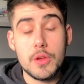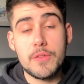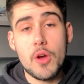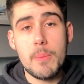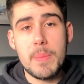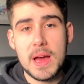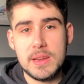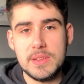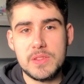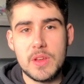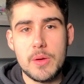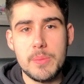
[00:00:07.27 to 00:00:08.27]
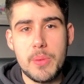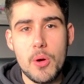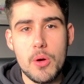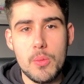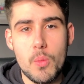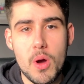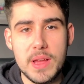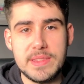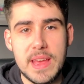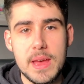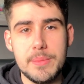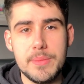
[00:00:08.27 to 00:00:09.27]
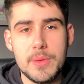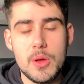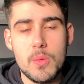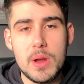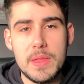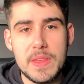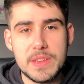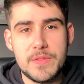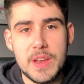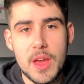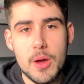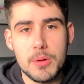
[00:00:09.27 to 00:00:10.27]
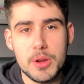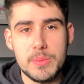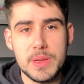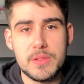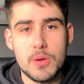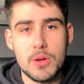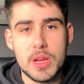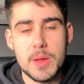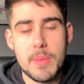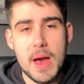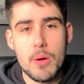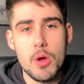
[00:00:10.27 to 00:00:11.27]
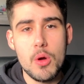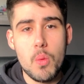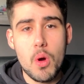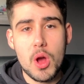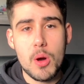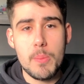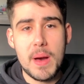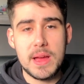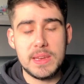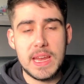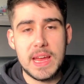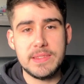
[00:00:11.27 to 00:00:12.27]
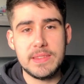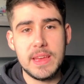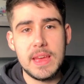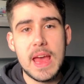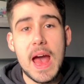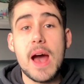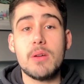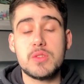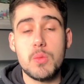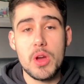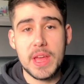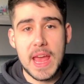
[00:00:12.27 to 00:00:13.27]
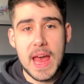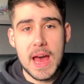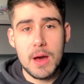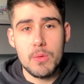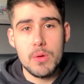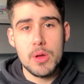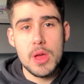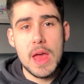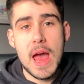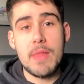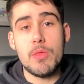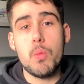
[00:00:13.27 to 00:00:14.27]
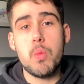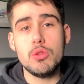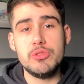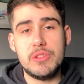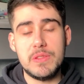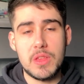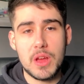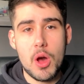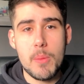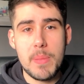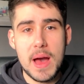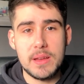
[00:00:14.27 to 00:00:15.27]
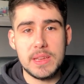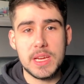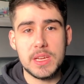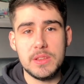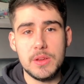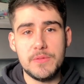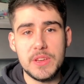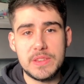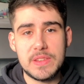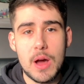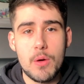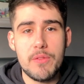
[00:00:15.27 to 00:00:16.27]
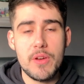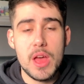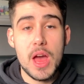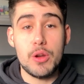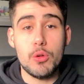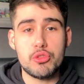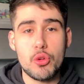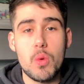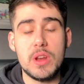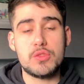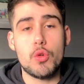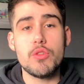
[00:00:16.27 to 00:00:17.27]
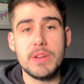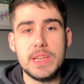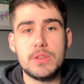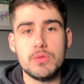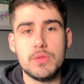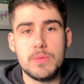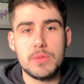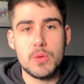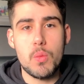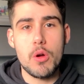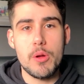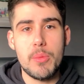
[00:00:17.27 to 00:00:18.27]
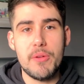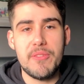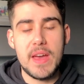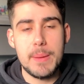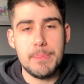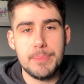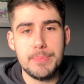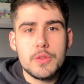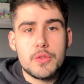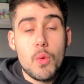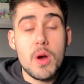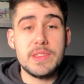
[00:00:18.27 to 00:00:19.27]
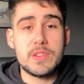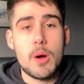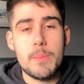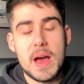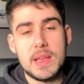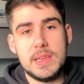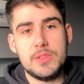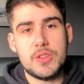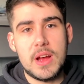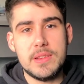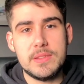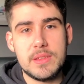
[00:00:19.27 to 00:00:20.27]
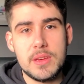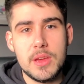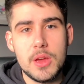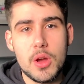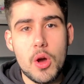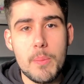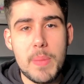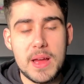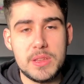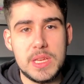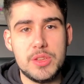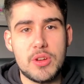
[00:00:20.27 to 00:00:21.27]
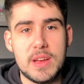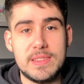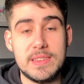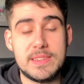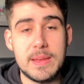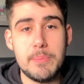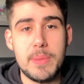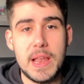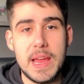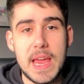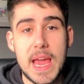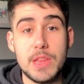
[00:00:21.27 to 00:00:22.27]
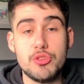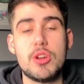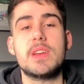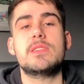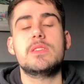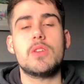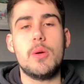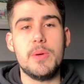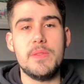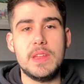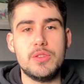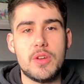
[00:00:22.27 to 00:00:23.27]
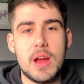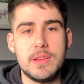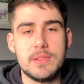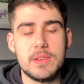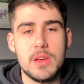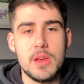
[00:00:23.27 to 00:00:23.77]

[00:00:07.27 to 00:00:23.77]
if compounding is so important, what is it? Well, in this video, I'm going to be talking about what compounding is, how to work it out, and the wonders that compounding can do for yourself, and also what it's already done to Warren Buffett. So what is compound interest? Compound interest is simply interest on top of interest,